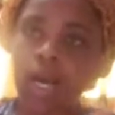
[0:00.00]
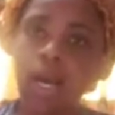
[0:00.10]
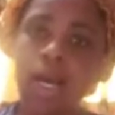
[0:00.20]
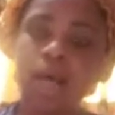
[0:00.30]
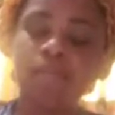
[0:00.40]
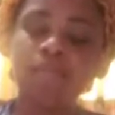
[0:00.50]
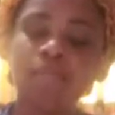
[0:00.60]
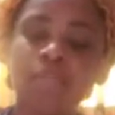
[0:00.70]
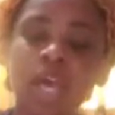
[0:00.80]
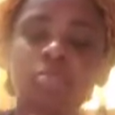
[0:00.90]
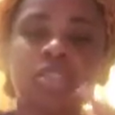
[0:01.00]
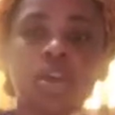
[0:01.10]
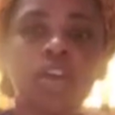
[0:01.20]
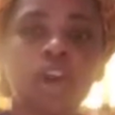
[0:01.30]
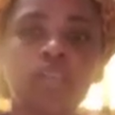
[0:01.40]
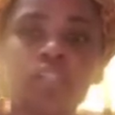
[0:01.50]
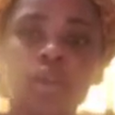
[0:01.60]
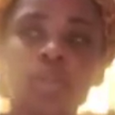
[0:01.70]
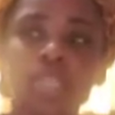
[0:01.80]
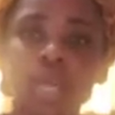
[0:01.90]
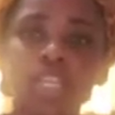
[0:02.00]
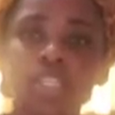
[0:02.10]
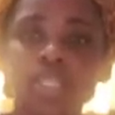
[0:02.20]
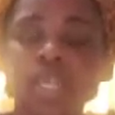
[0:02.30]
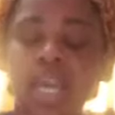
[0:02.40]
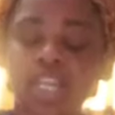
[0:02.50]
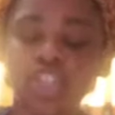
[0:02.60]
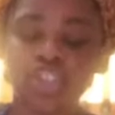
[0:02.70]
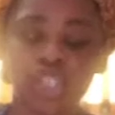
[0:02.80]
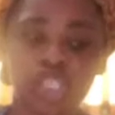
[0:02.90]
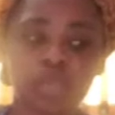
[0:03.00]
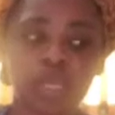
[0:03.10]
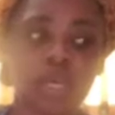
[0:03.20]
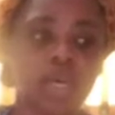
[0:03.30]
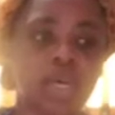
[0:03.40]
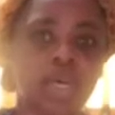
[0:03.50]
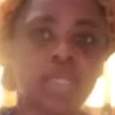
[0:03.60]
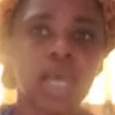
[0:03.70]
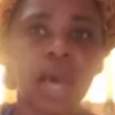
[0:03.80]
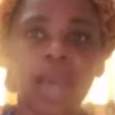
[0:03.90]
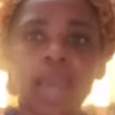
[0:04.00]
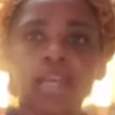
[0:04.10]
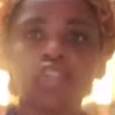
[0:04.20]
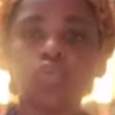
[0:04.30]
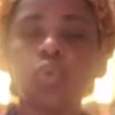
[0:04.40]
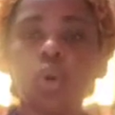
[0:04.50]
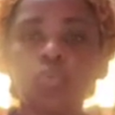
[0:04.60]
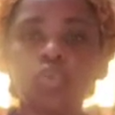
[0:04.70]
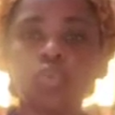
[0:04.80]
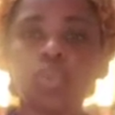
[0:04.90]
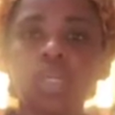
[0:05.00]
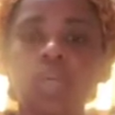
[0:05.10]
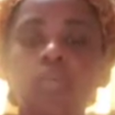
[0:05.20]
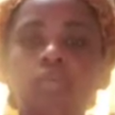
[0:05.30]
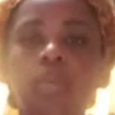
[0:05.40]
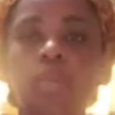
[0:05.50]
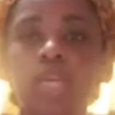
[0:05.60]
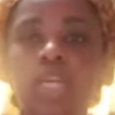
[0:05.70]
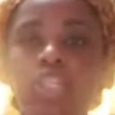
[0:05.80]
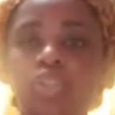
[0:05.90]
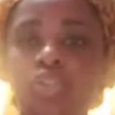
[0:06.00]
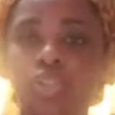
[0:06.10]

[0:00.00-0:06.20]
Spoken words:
I'm starting off so late today just because I do homeschooling from Mondays to